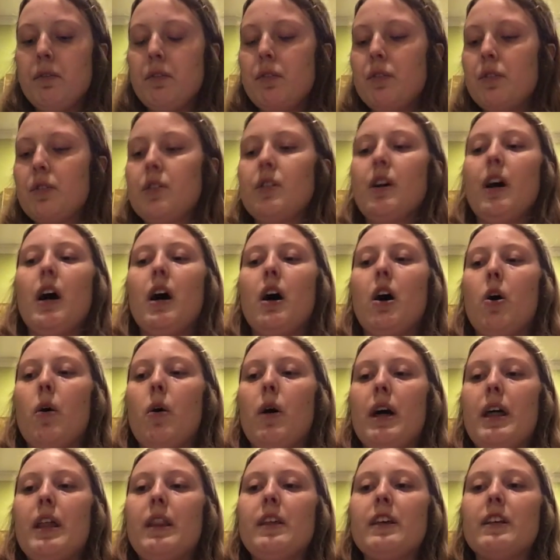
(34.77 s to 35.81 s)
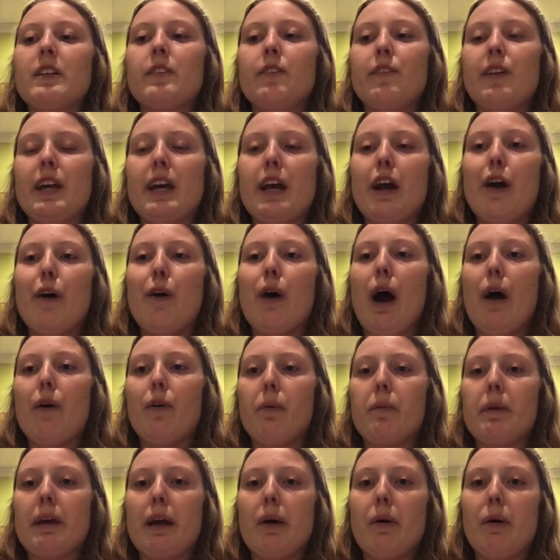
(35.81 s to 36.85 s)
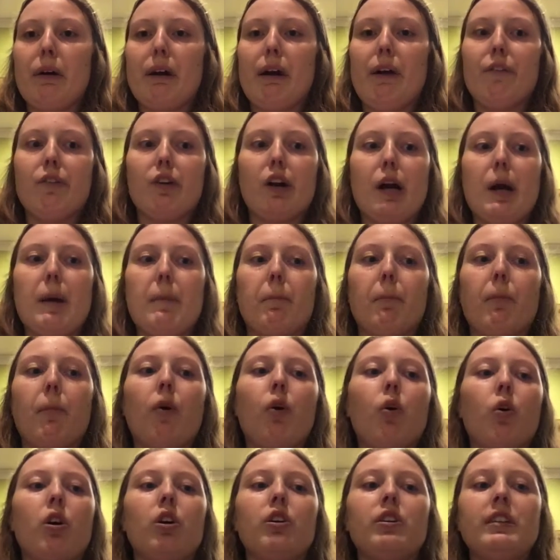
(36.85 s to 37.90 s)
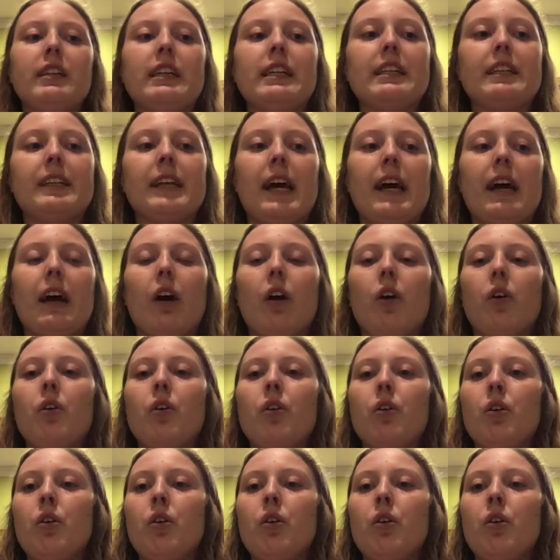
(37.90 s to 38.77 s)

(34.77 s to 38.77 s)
So in this video, I will be going over in more detail